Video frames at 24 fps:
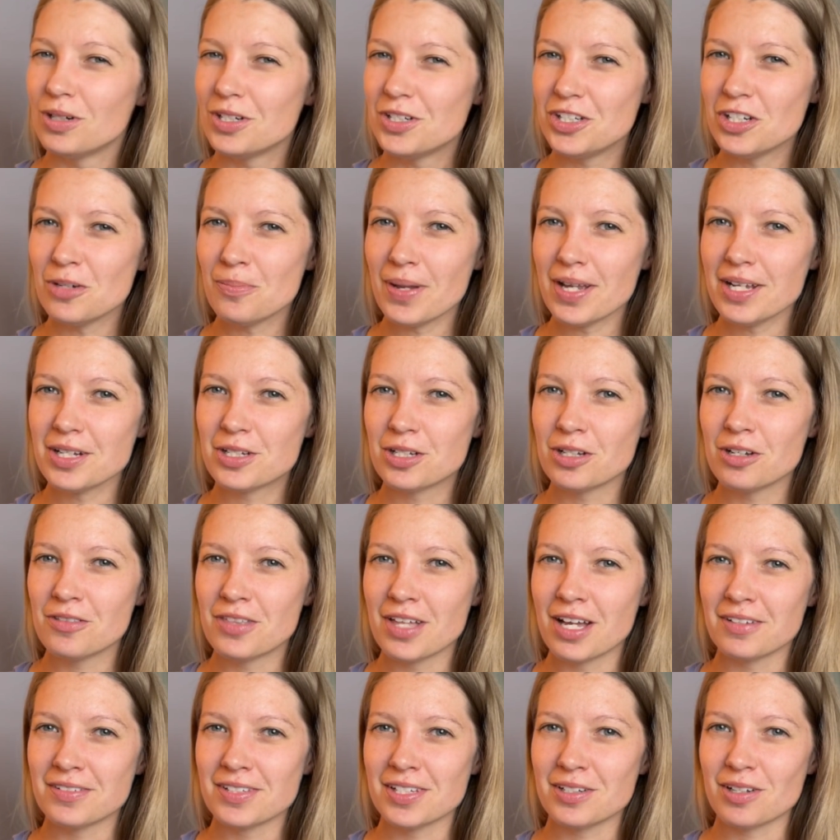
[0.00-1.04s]
you pay
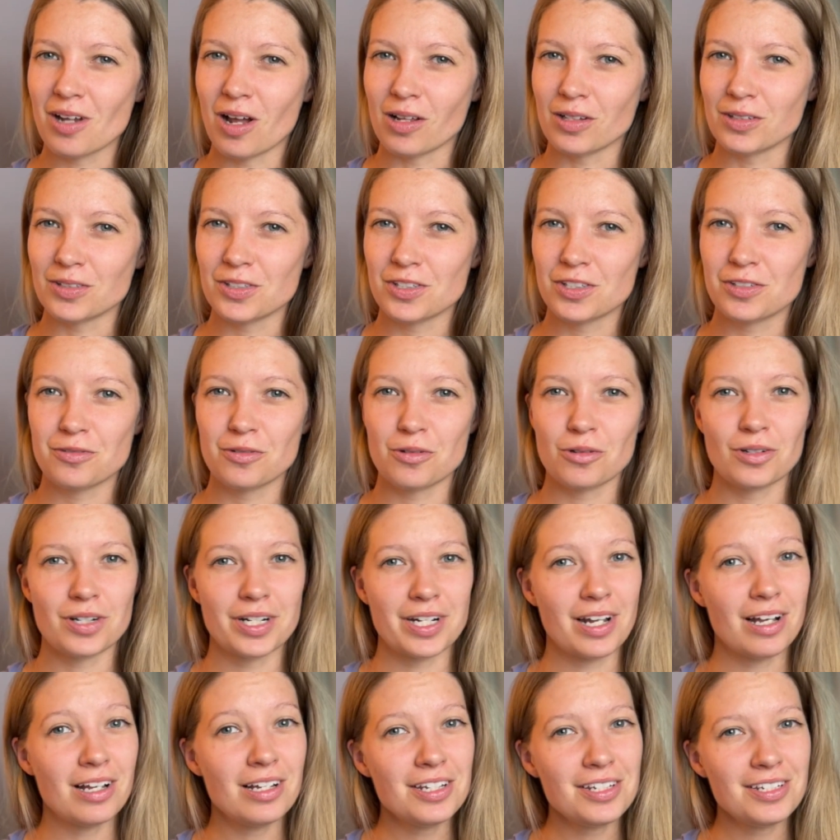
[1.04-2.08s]
$2,000 for an
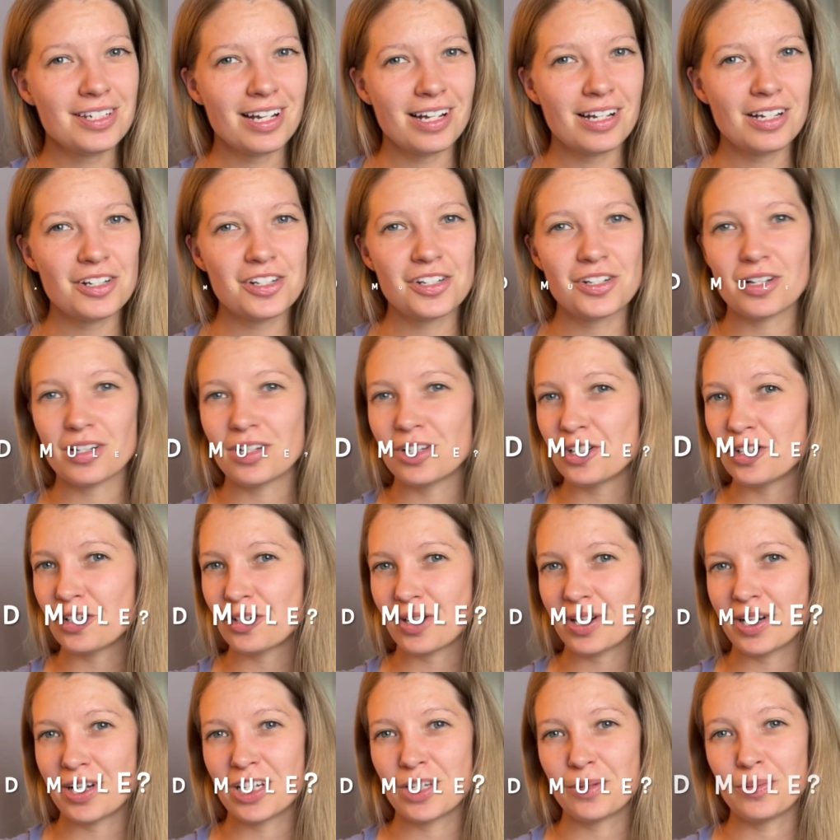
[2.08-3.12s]
untouched,
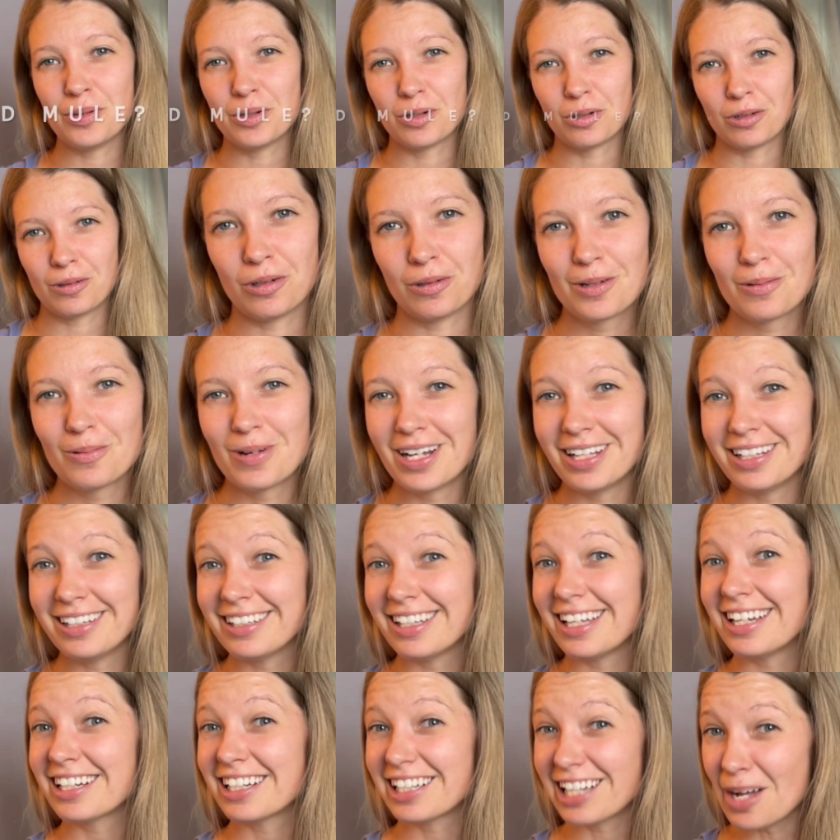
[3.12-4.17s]
untrained mule? Well,
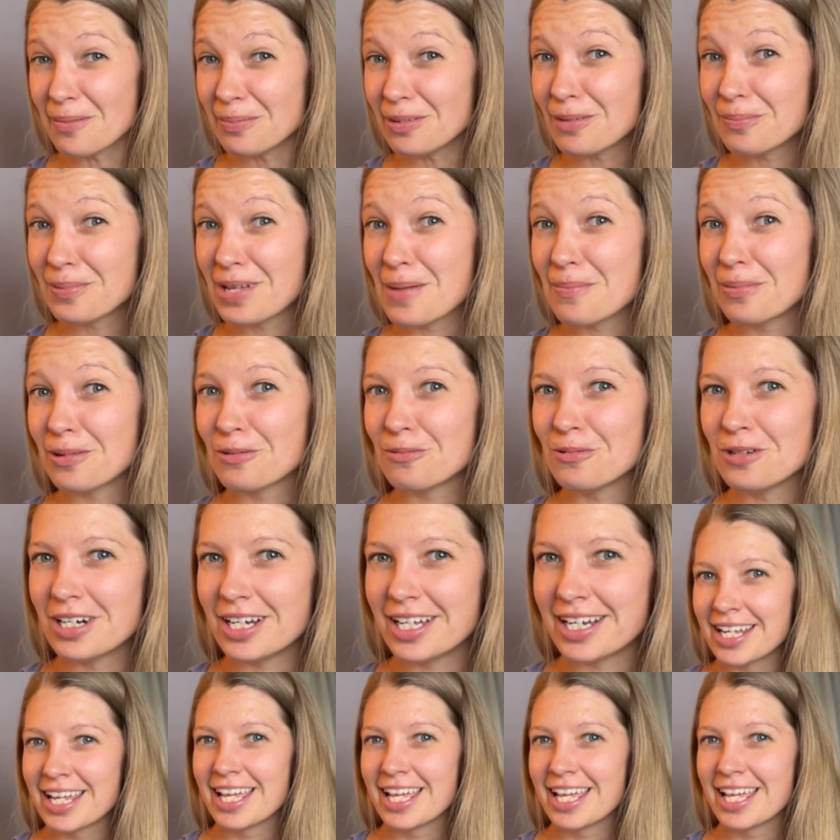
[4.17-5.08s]
a couple people would.